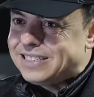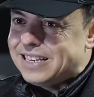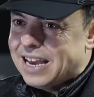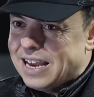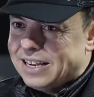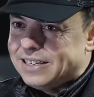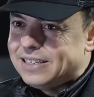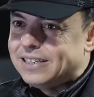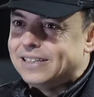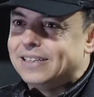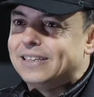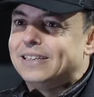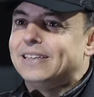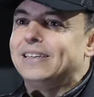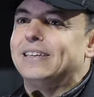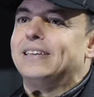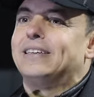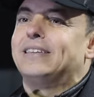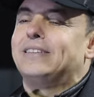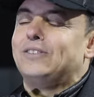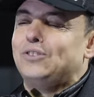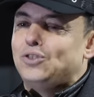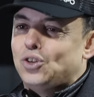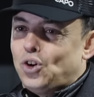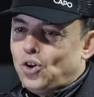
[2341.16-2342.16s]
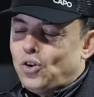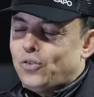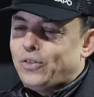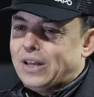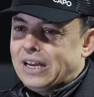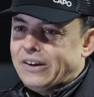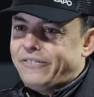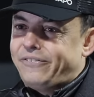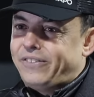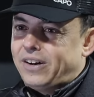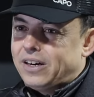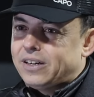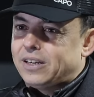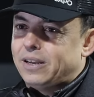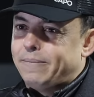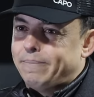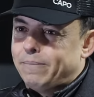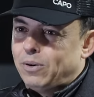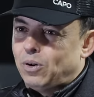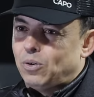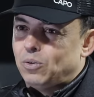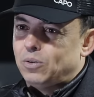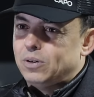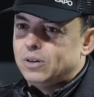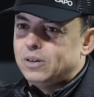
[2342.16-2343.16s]
said, not that
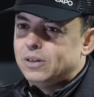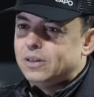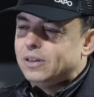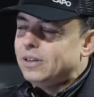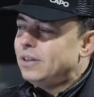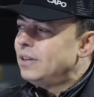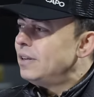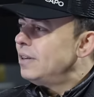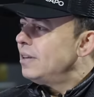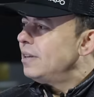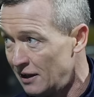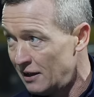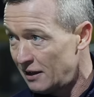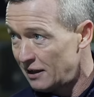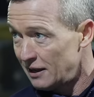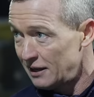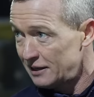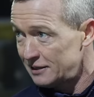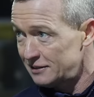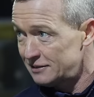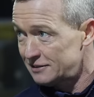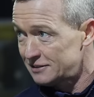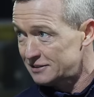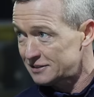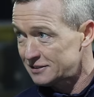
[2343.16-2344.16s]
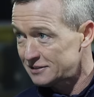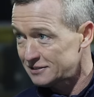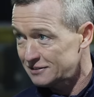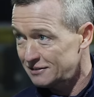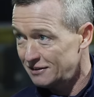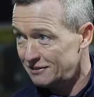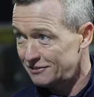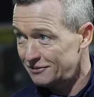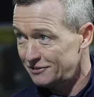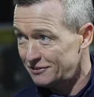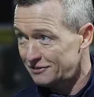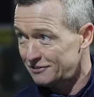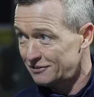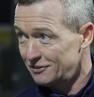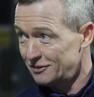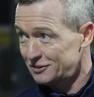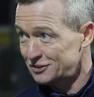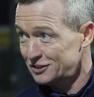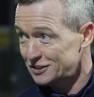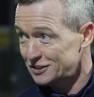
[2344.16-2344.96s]
fucking ball. And I'm um, not